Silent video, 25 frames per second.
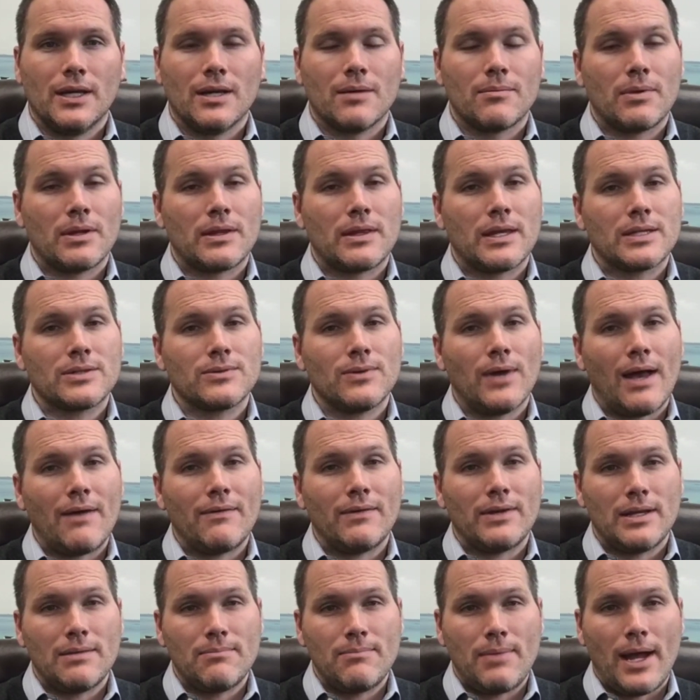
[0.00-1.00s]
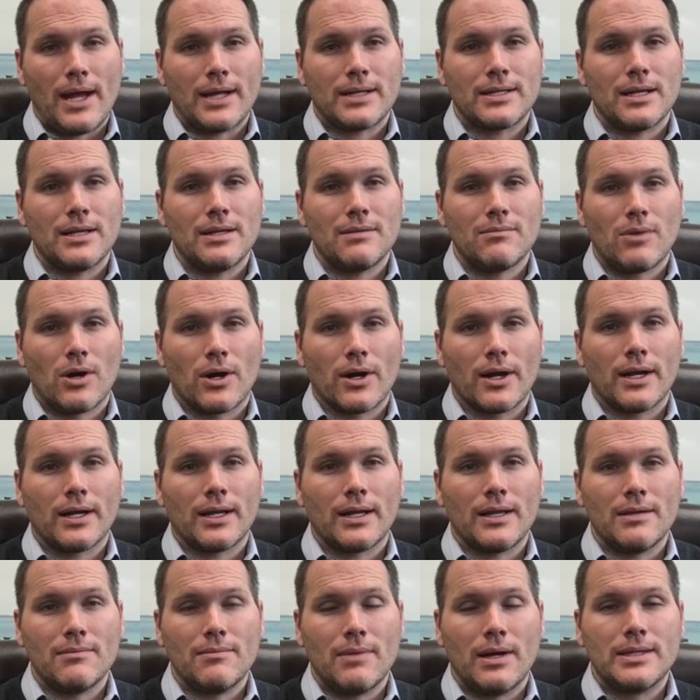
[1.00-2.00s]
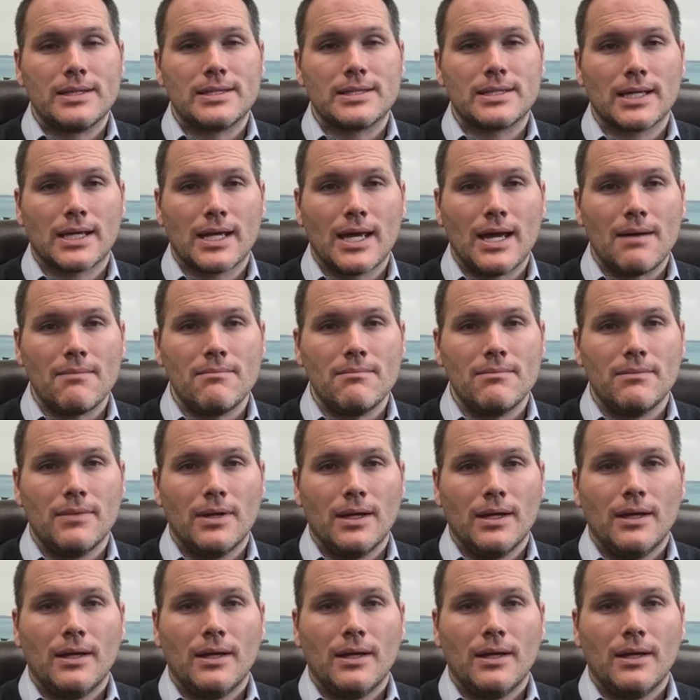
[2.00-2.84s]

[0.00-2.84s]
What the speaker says: but this will have an impact on the market in the months to come.